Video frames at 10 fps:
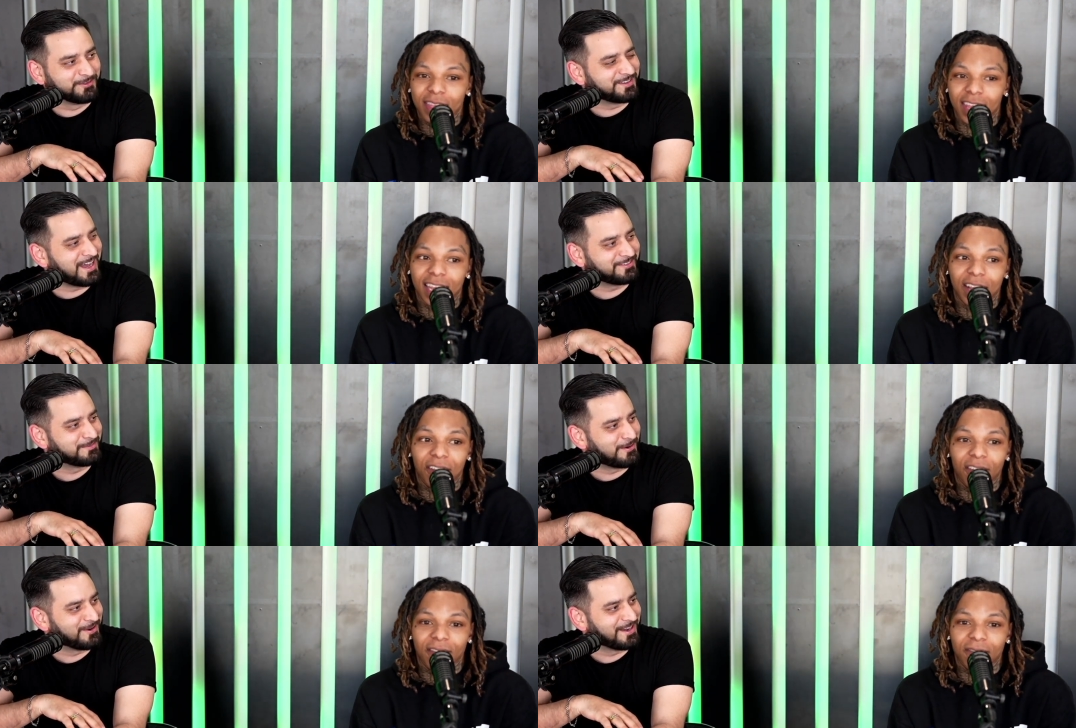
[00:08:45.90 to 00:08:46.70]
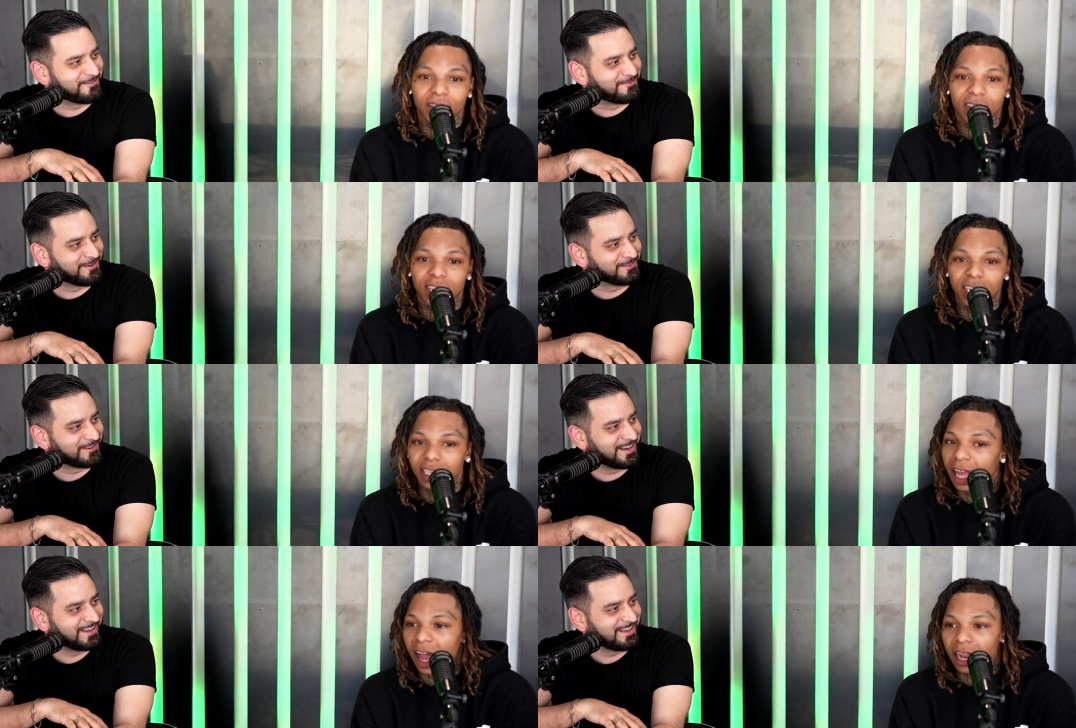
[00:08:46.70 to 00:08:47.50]
Speaker 1: was not supporting that first, right?
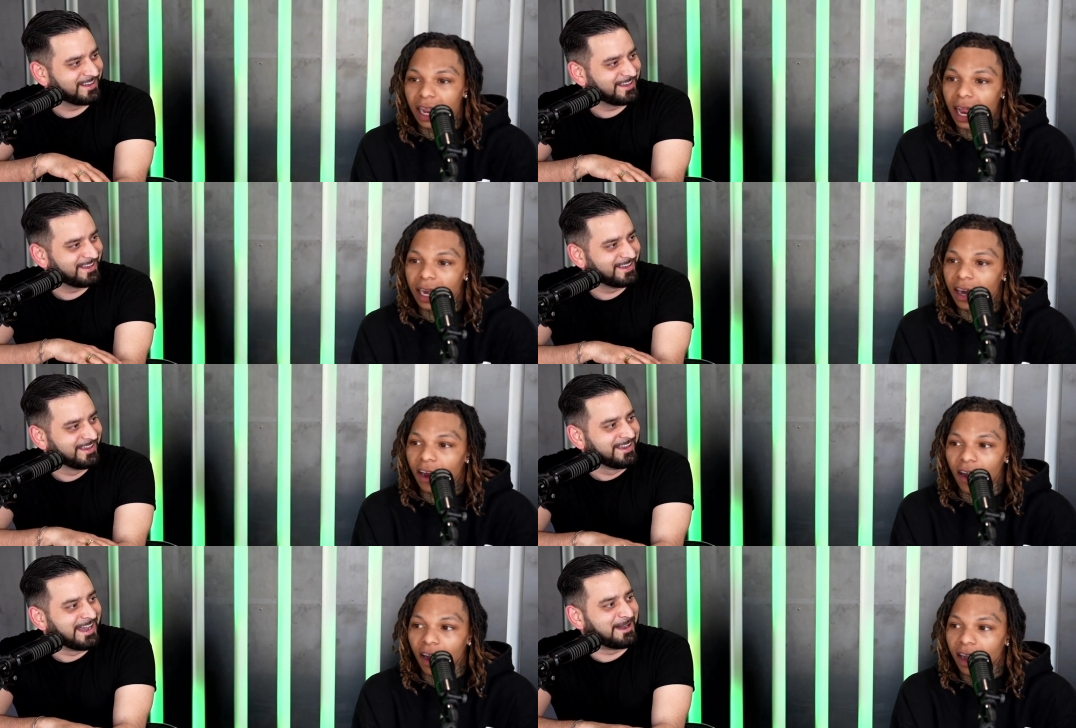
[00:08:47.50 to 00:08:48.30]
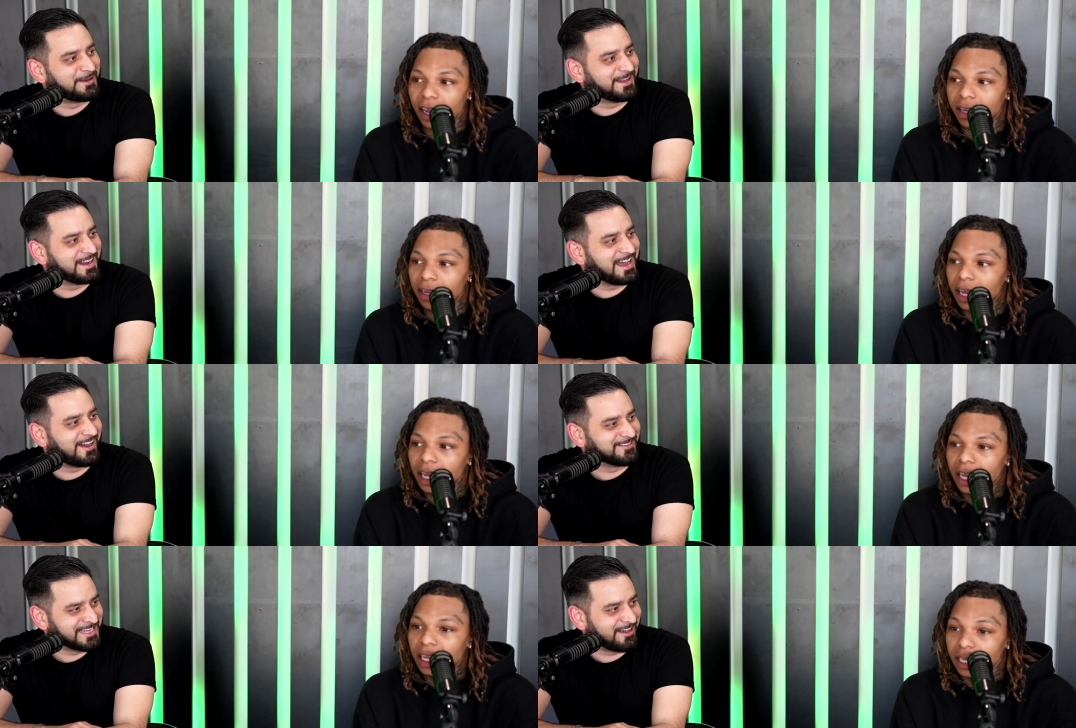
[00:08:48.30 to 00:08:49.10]
Nah, not at all. How about
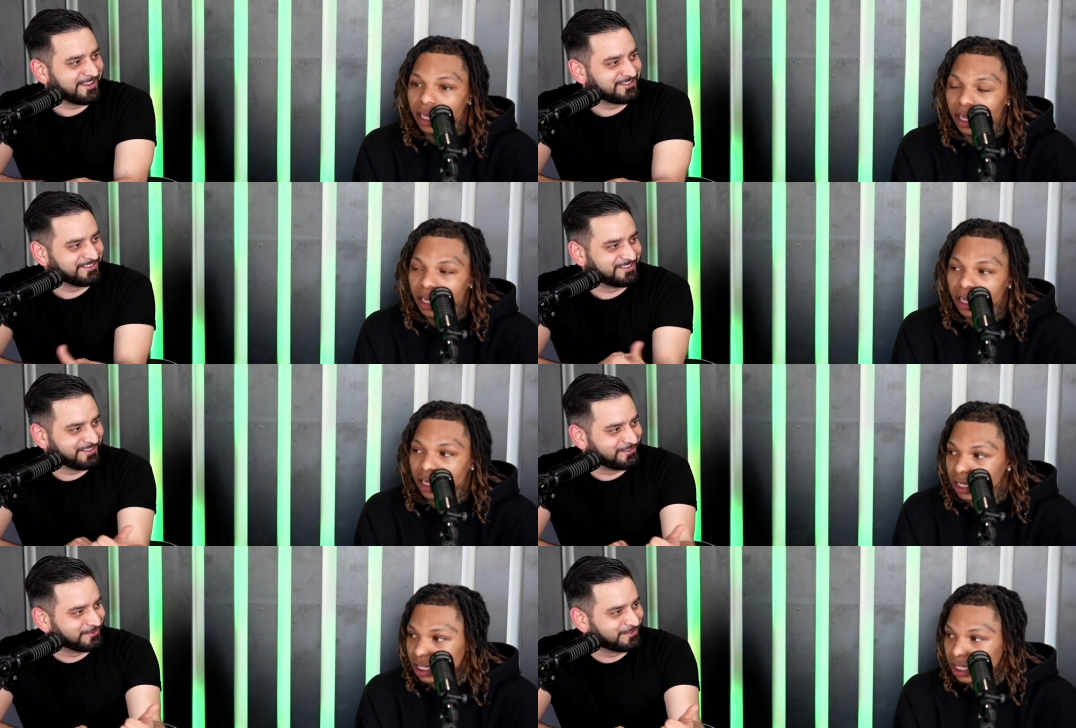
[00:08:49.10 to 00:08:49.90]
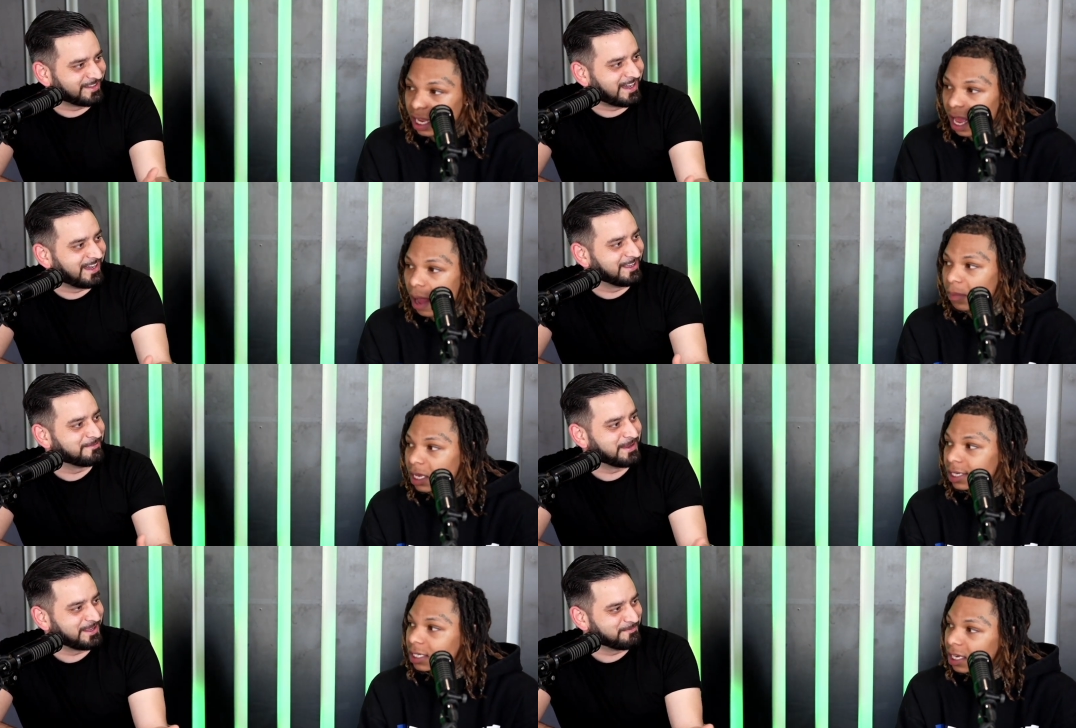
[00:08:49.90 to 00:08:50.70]
now? Now that yeah. she sees you she, sign, I mean,
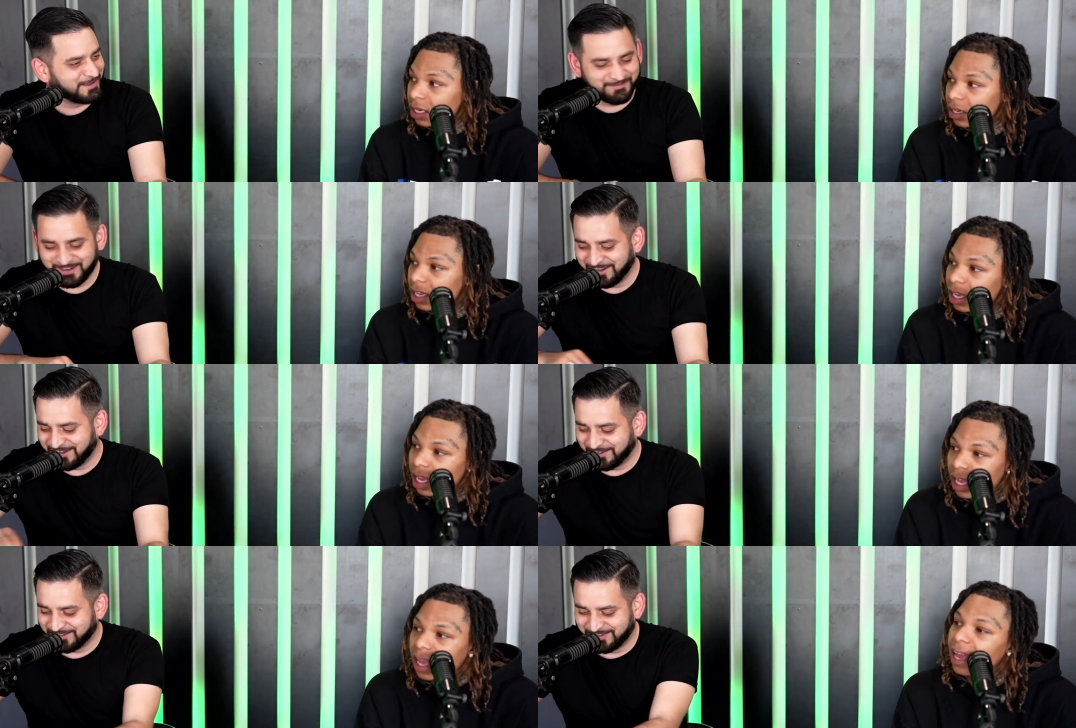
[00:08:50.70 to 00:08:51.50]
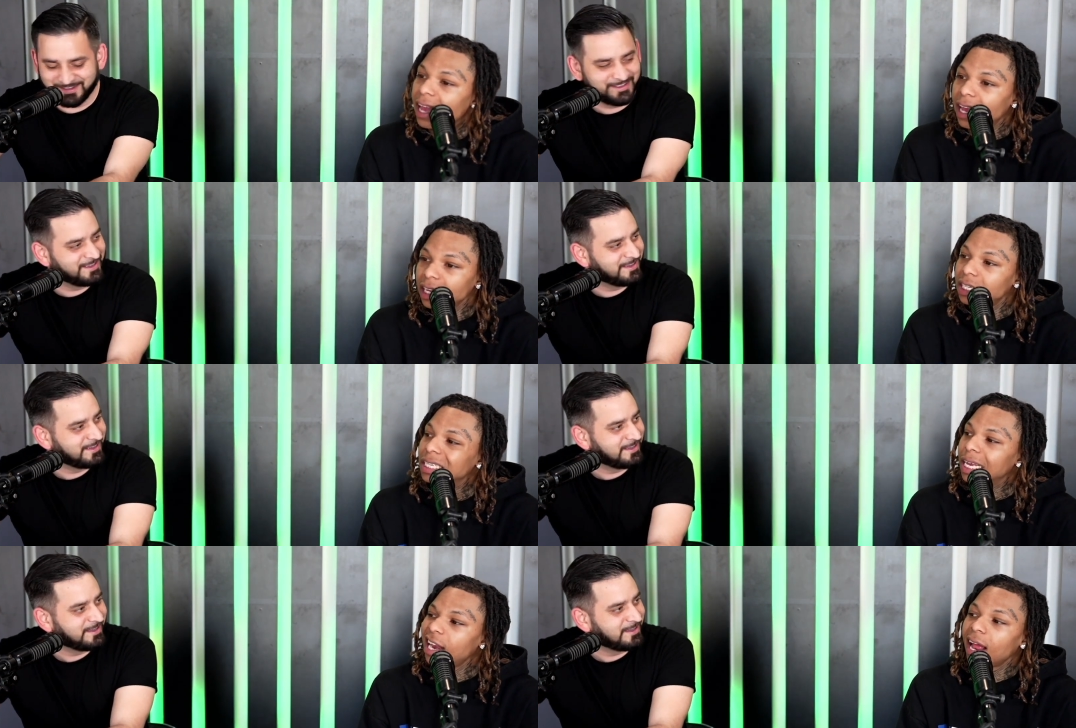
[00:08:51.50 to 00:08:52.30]
making she, big videos.
Speaker 2: It's just,
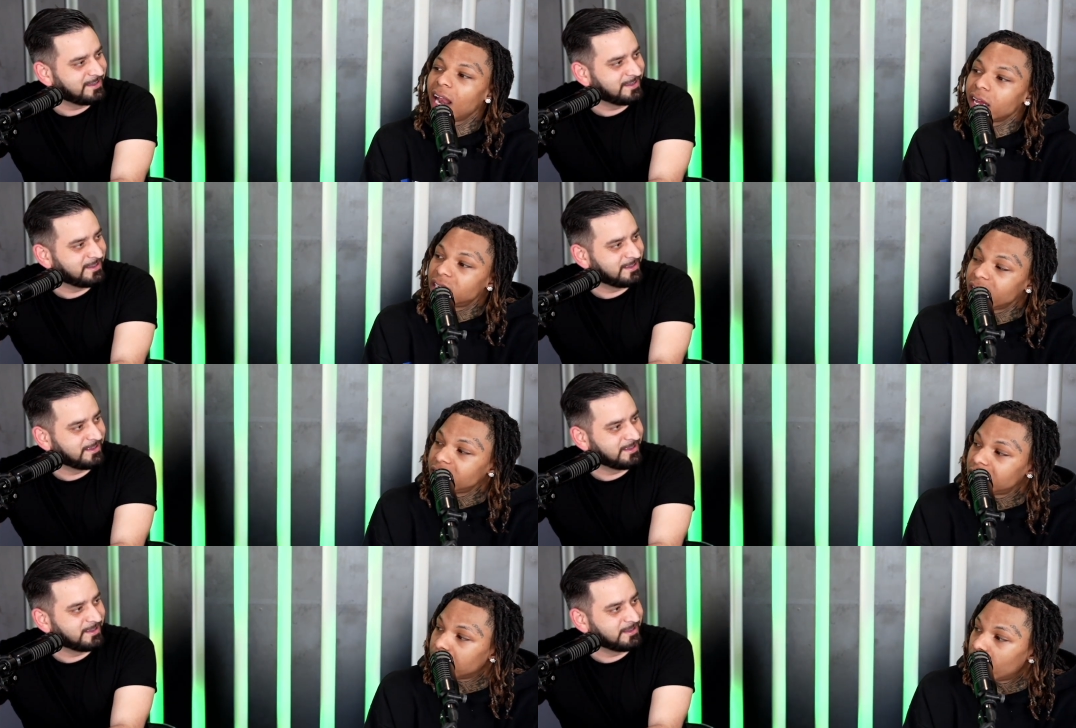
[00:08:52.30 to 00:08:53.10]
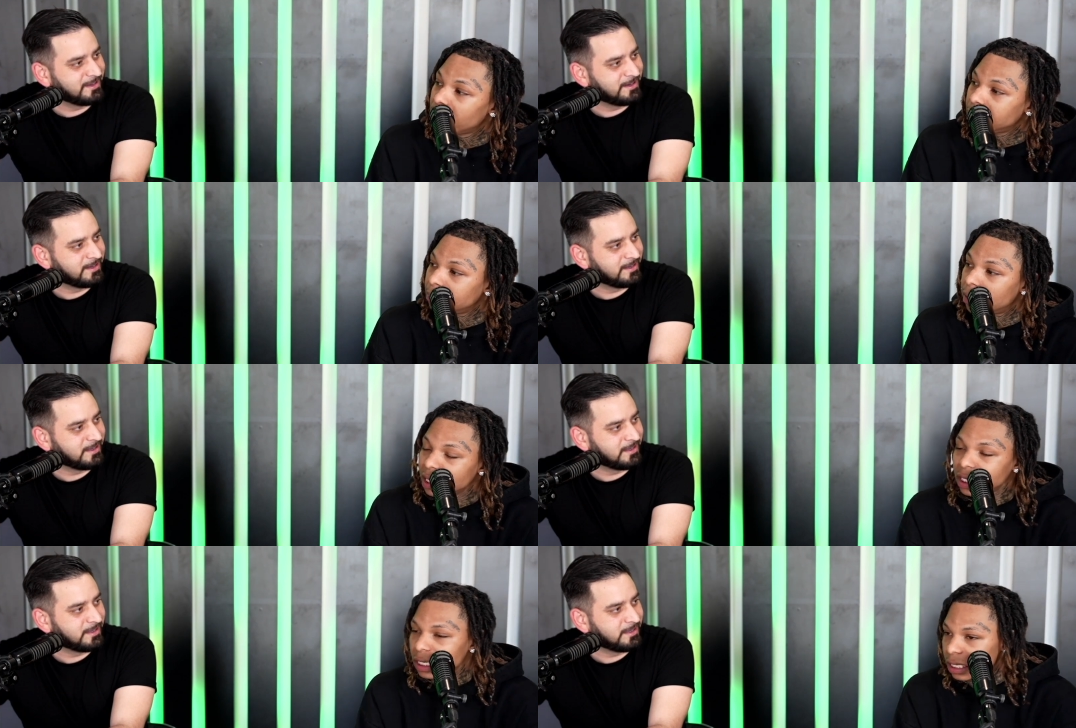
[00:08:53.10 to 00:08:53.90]
it ain't like she ain't support me, but
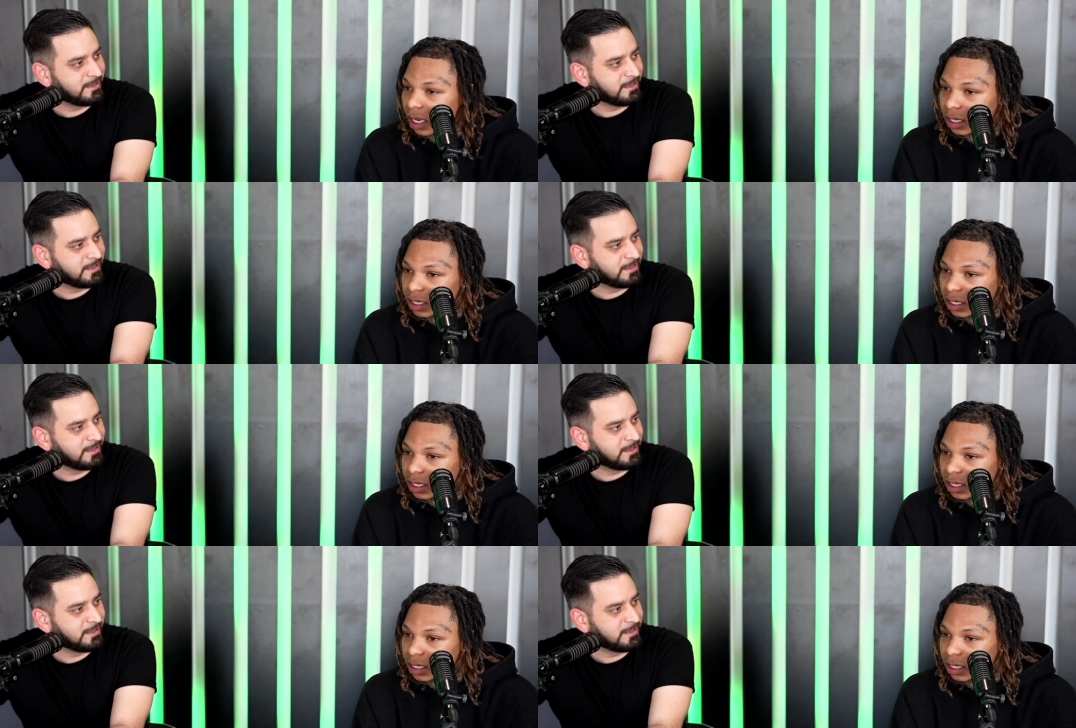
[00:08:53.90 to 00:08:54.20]
it's just like